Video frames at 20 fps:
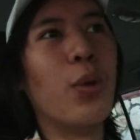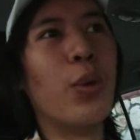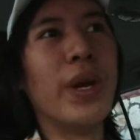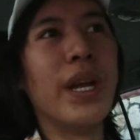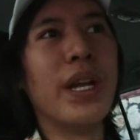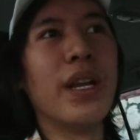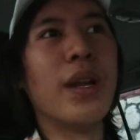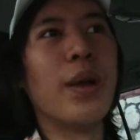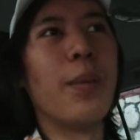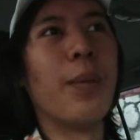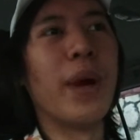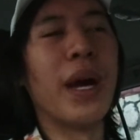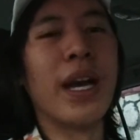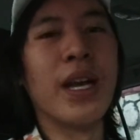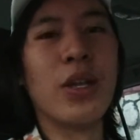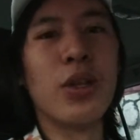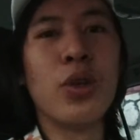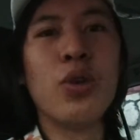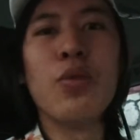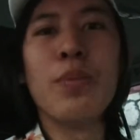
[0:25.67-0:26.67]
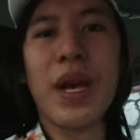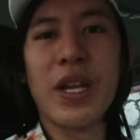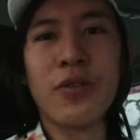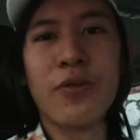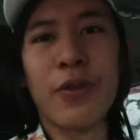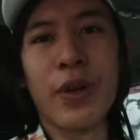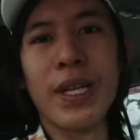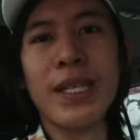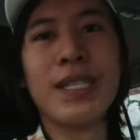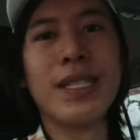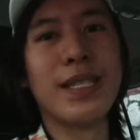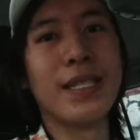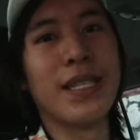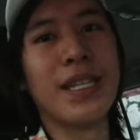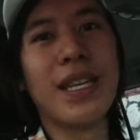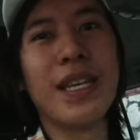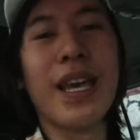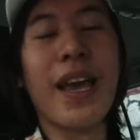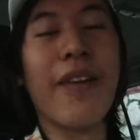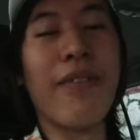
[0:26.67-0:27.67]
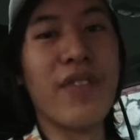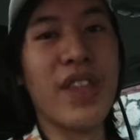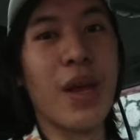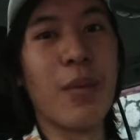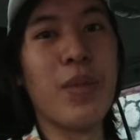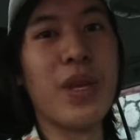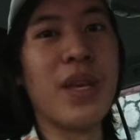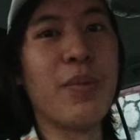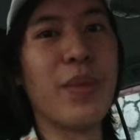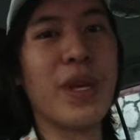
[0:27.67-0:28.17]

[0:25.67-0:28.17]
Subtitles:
with my two best friends, Zhee and Debbie,